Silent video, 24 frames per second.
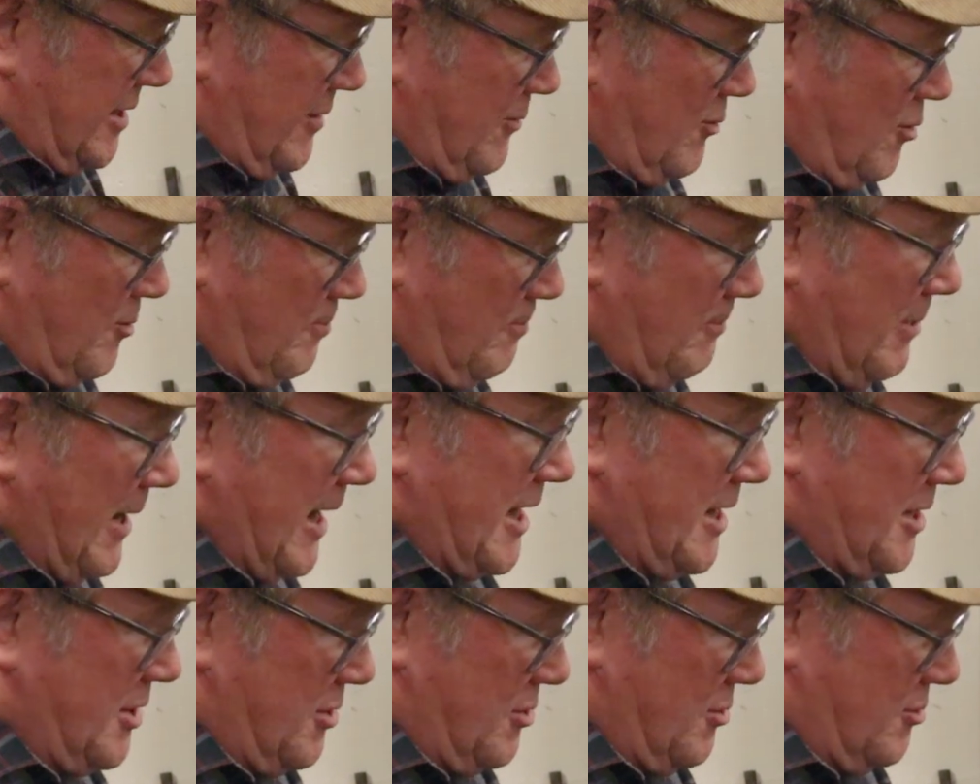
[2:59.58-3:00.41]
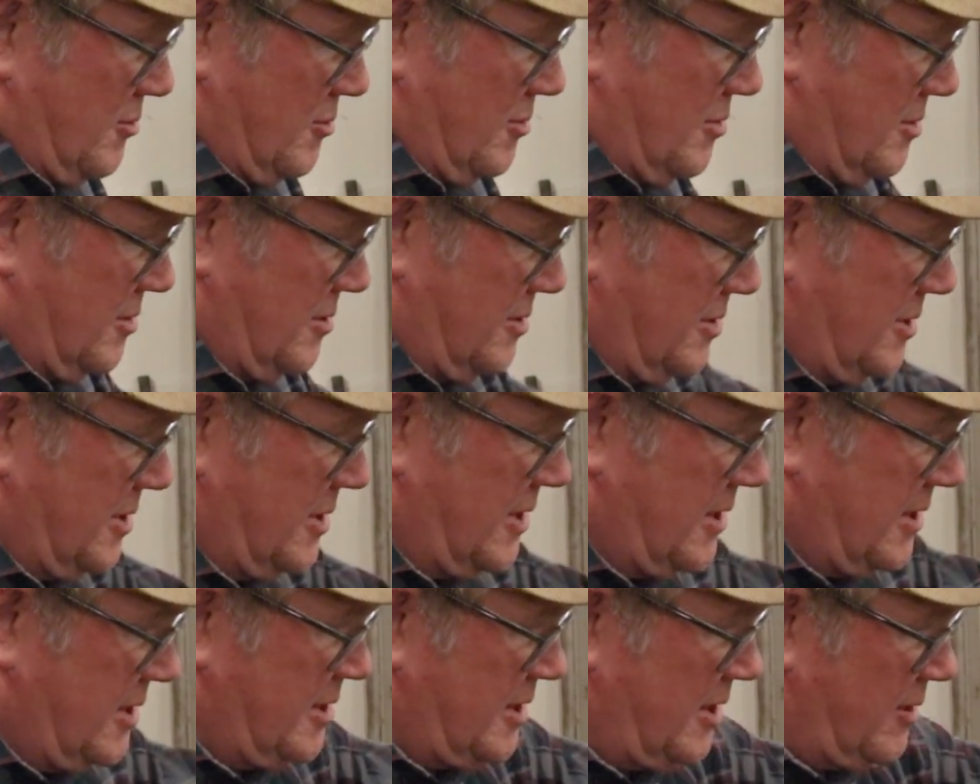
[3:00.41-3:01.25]
they will bite you.
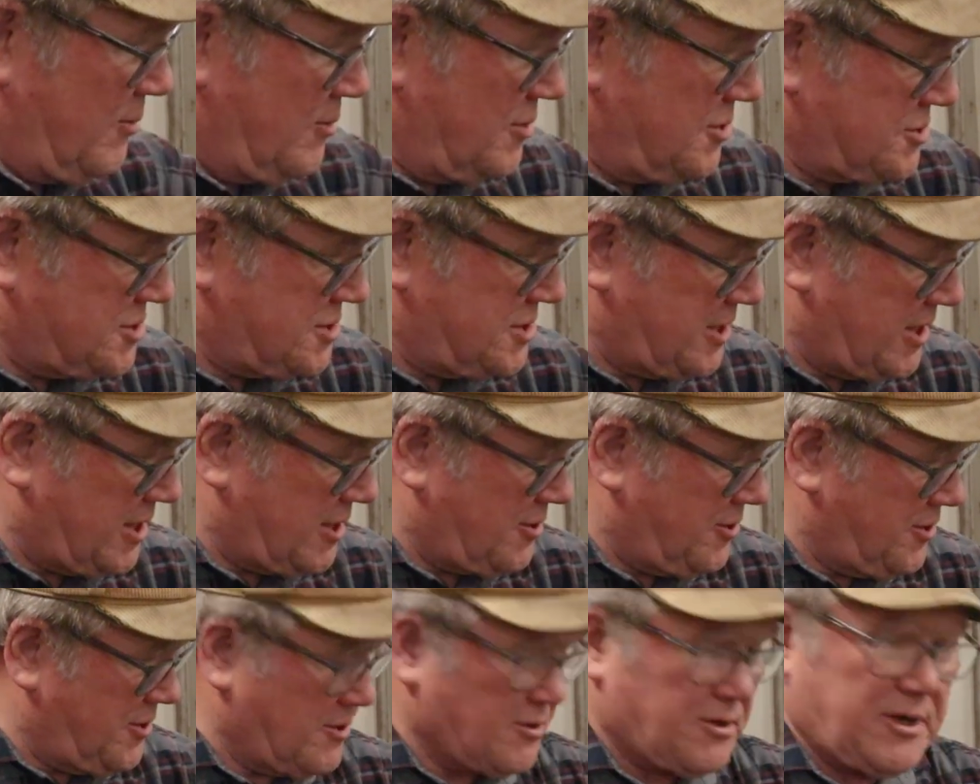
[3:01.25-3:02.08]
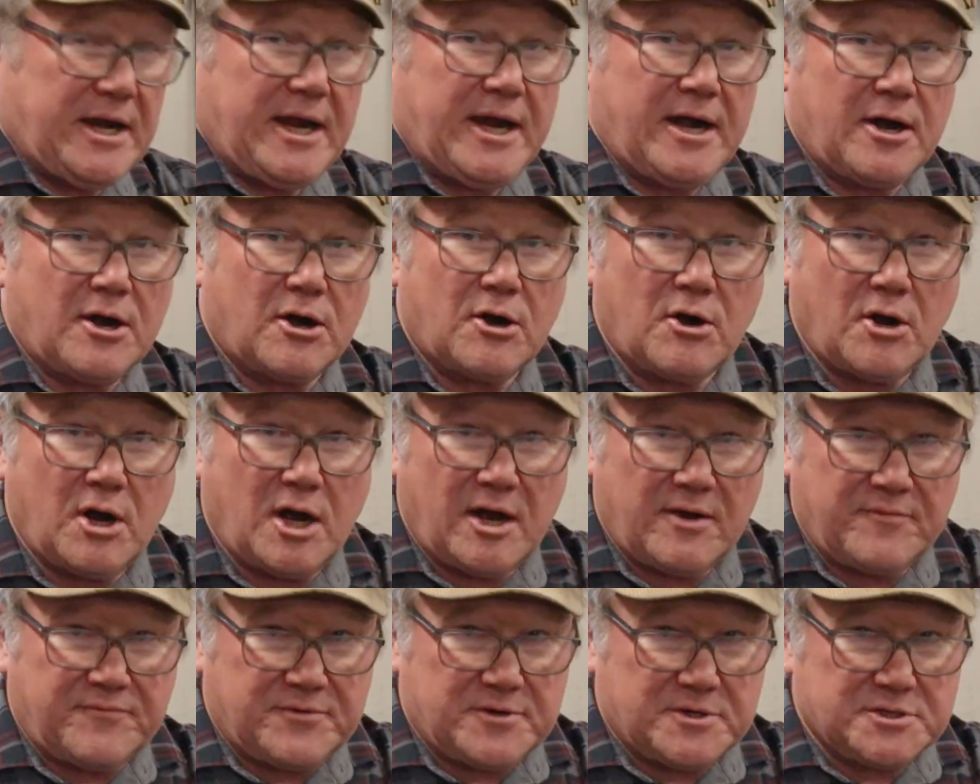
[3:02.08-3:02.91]
They will tear your hair
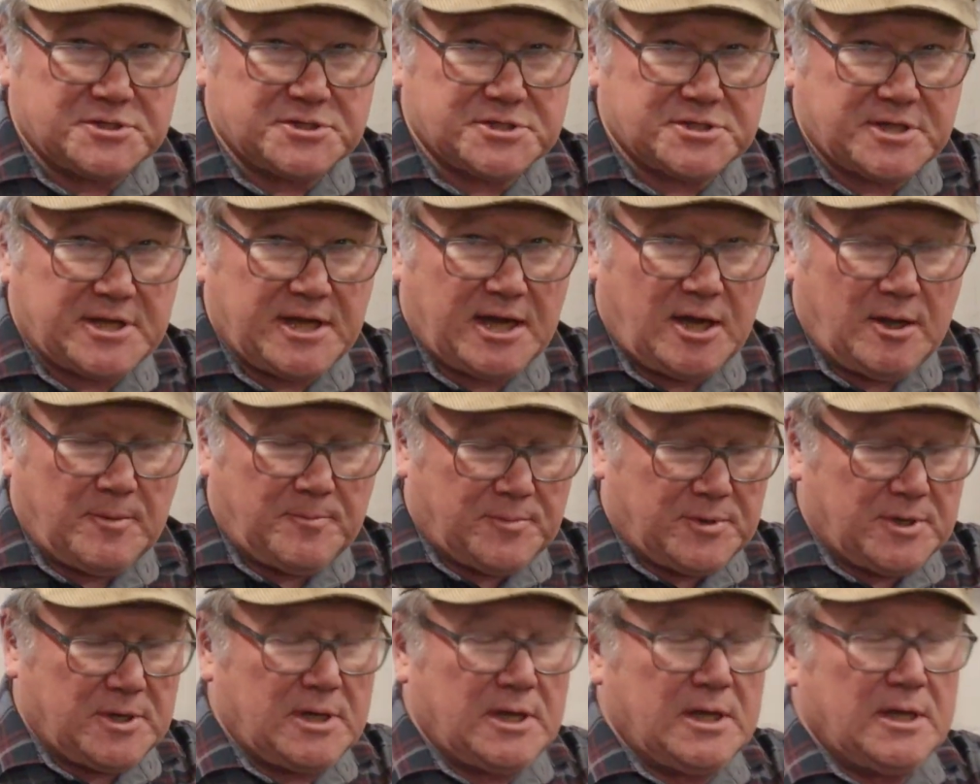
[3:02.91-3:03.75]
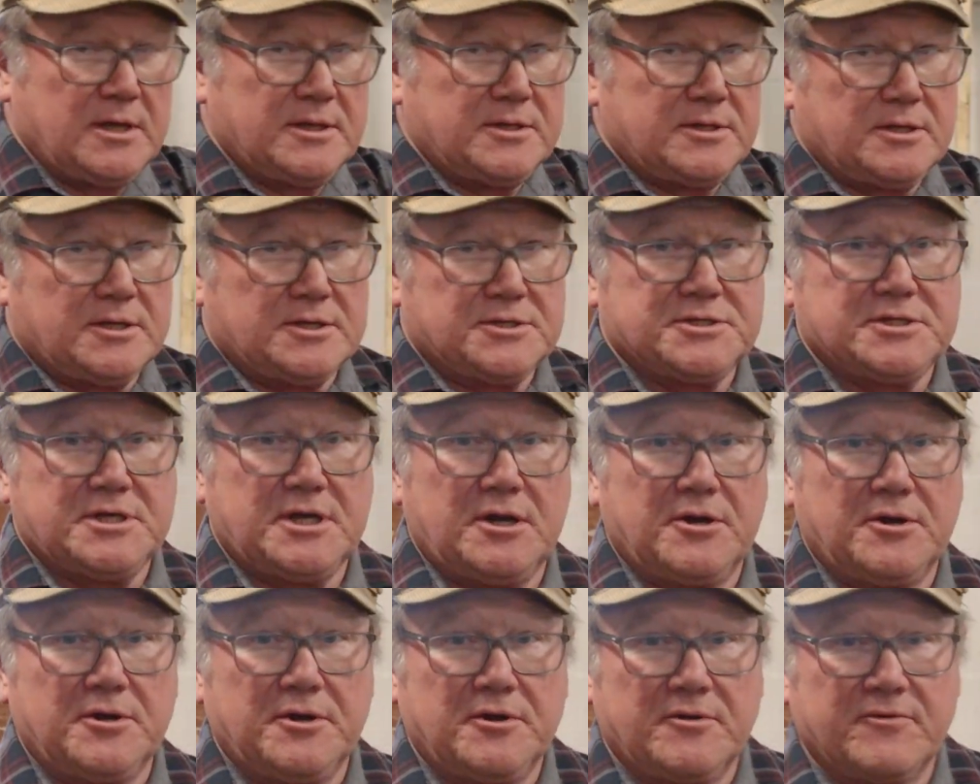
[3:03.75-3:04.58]
off your scalp. They'll
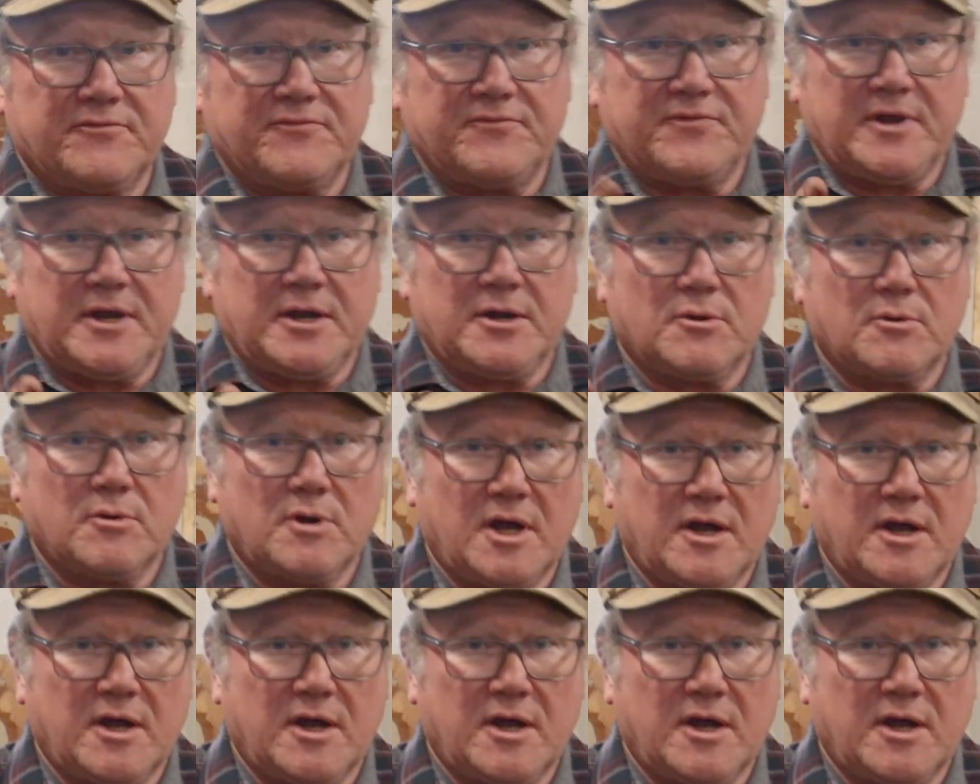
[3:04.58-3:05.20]
tear your finger